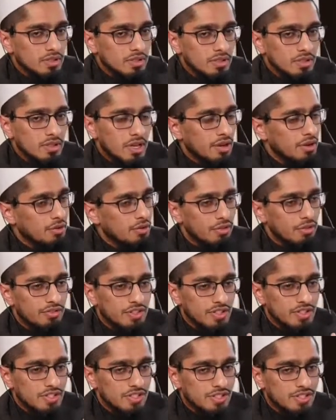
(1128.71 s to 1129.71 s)
I don't know if this
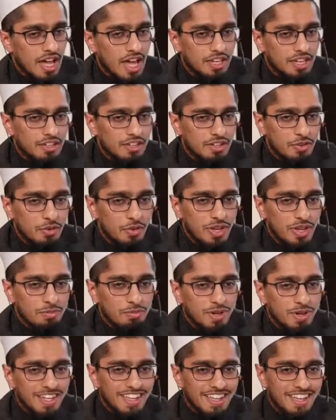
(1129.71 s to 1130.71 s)
is an accurate weight, but
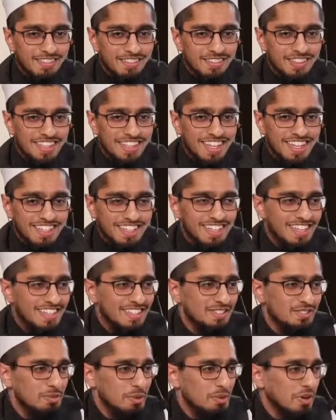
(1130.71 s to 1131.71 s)
I don't think any necklace
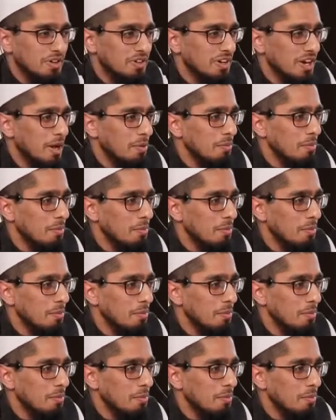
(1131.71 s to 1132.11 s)
would be 1 gram,